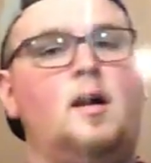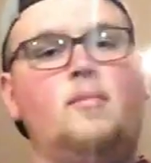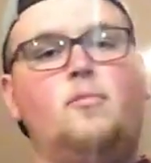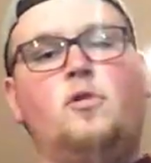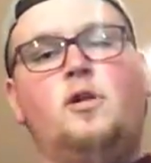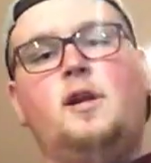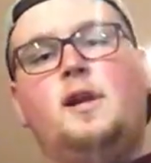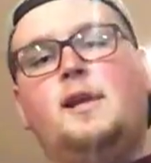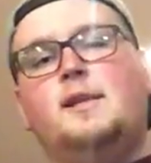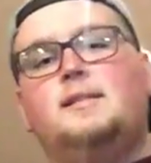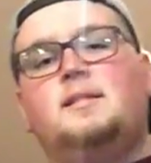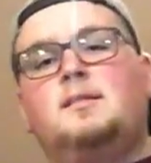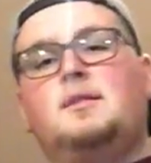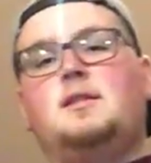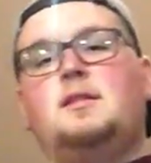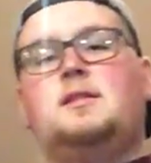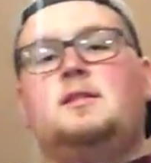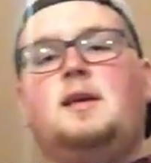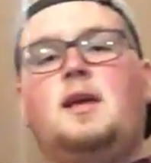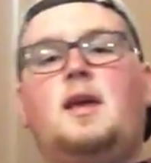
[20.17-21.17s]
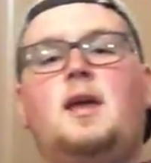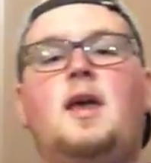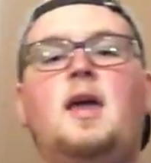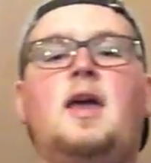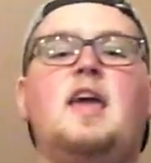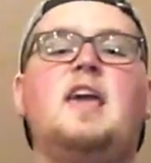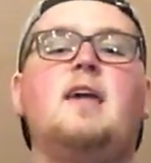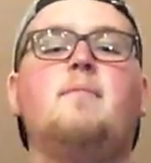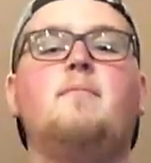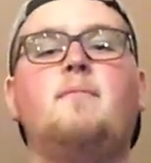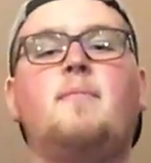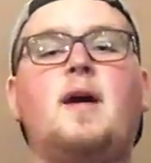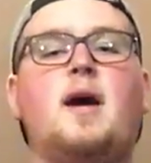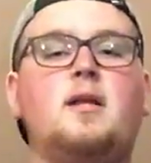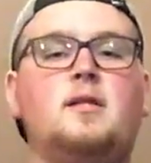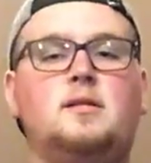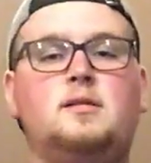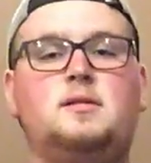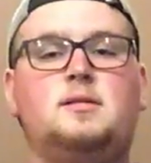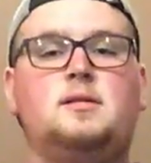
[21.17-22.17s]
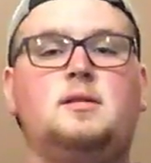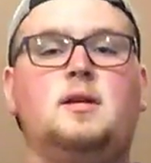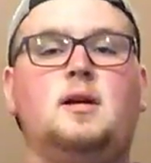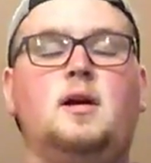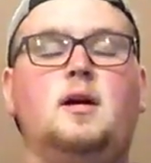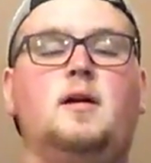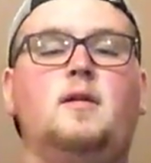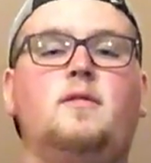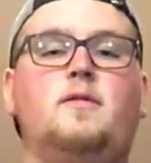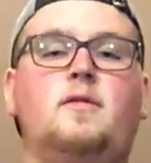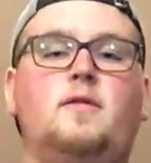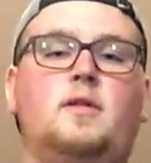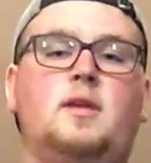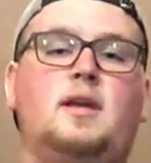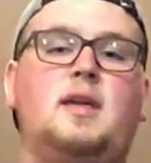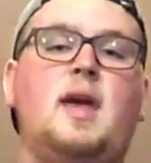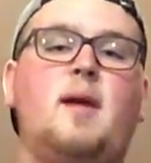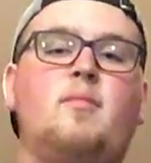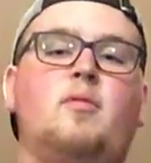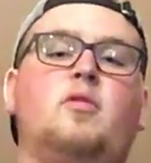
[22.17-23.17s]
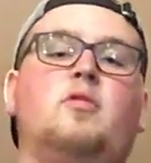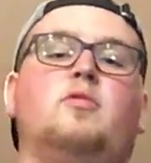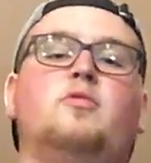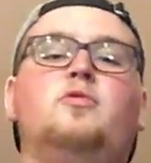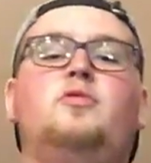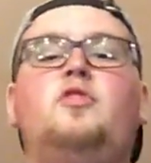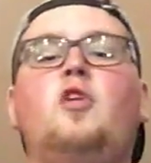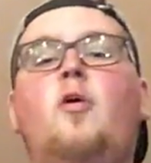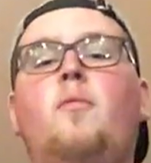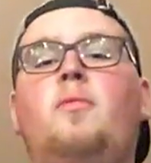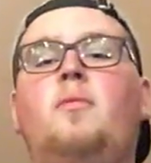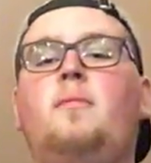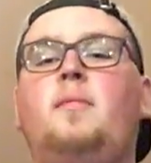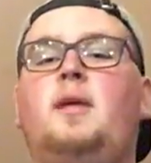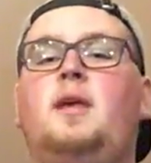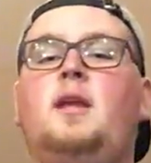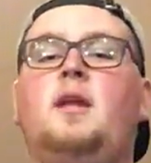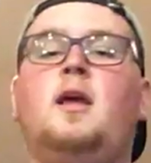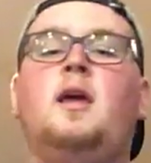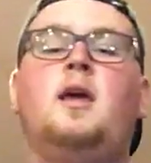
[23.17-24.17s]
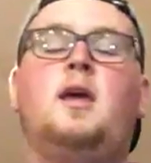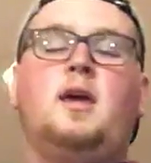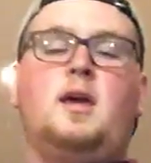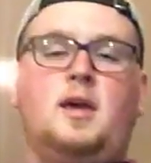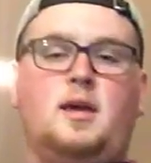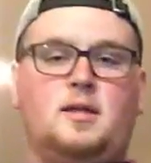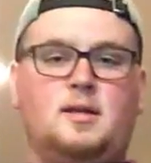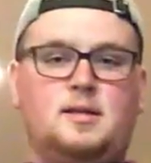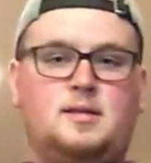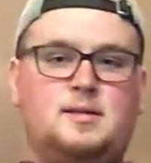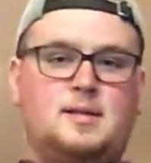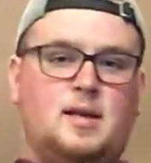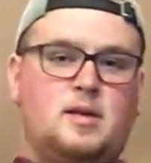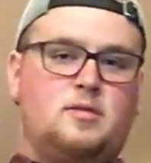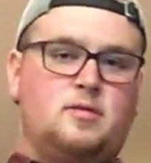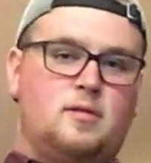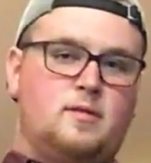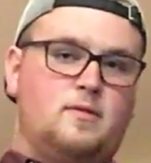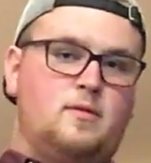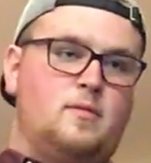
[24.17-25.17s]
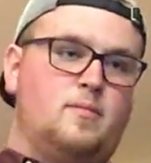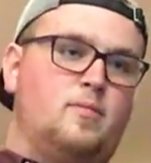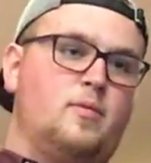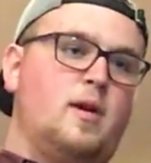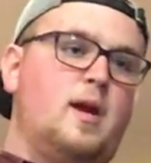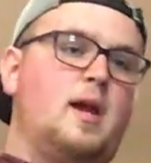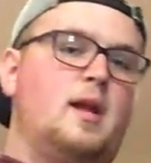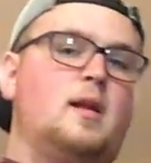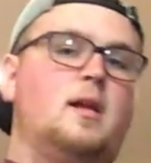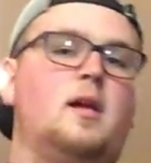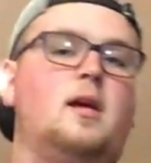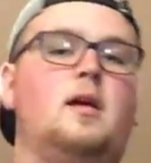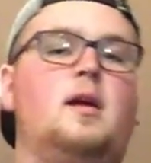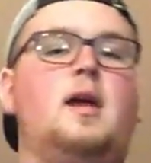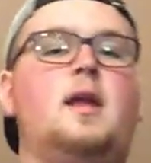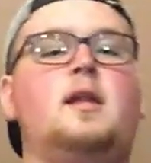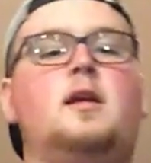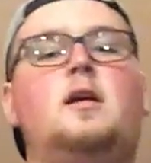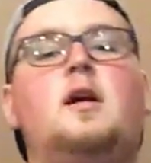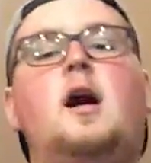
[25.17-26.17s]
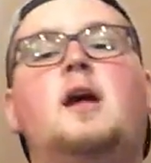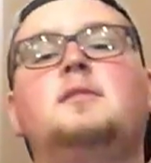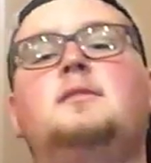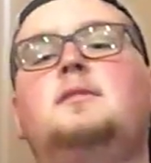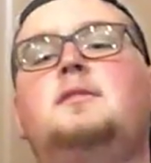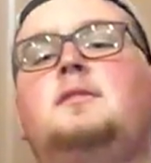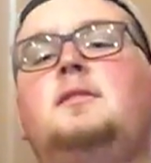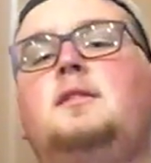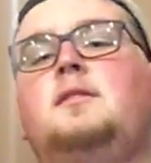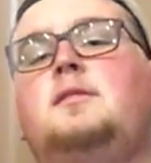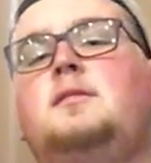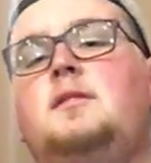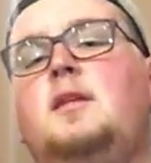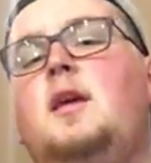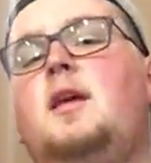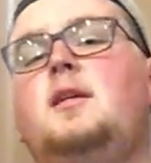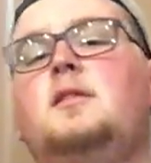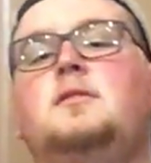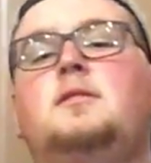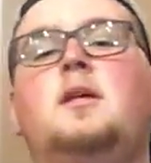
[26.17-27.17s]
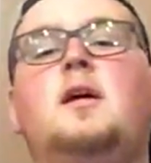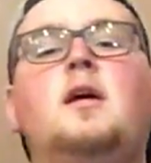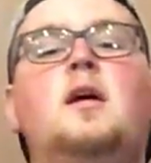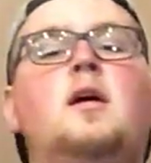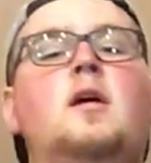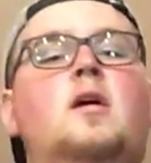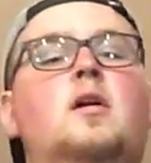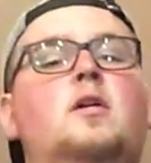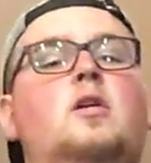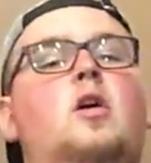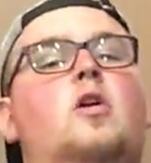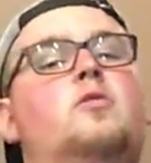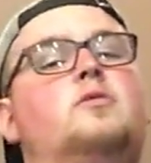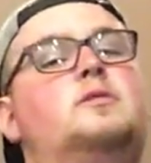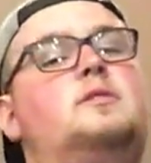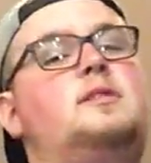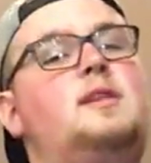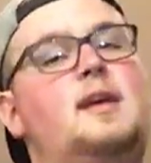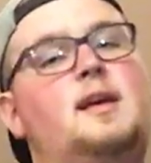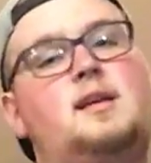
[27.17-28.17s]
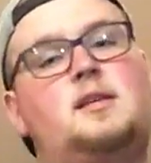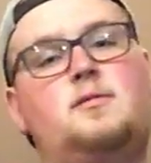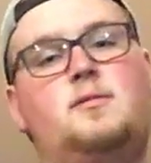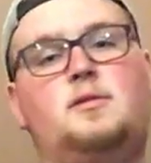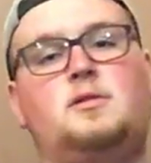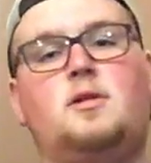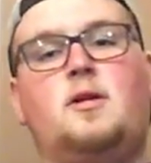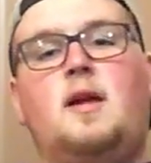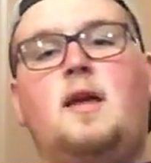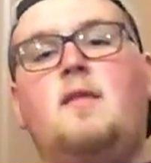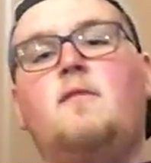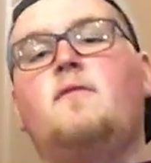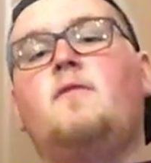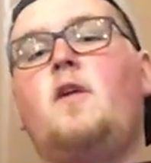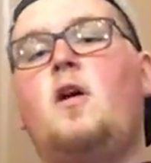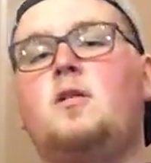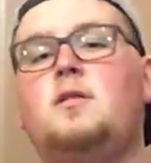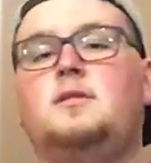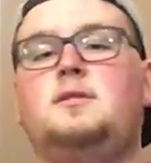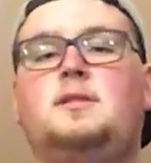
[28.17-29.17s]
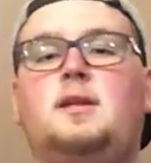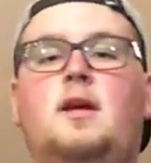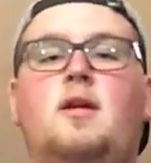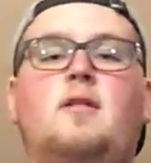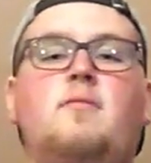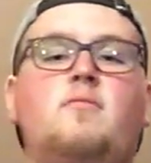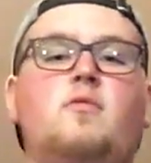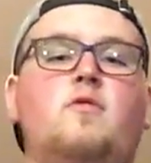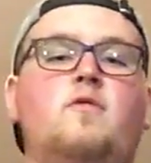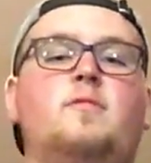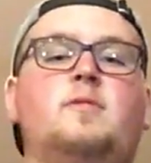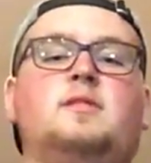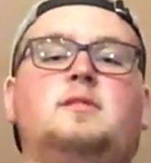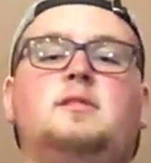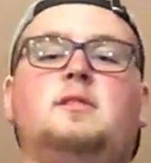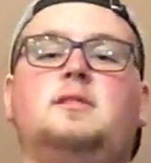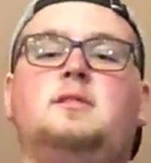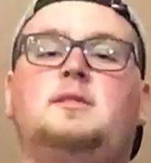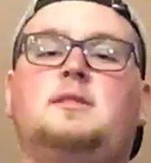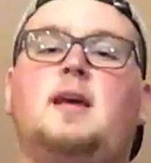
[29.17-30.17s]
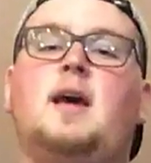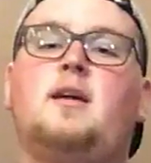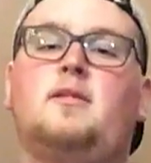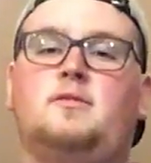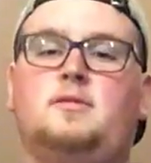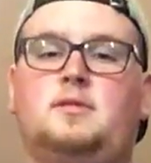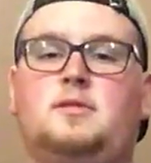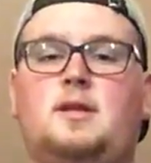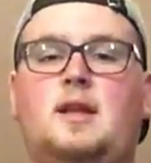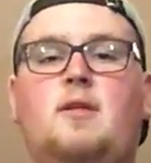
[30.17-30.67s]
What it is it's a imbalance of the chemical dopamine in the center of the brain, and it causes these things called tics, which are involuntary movements and sounds.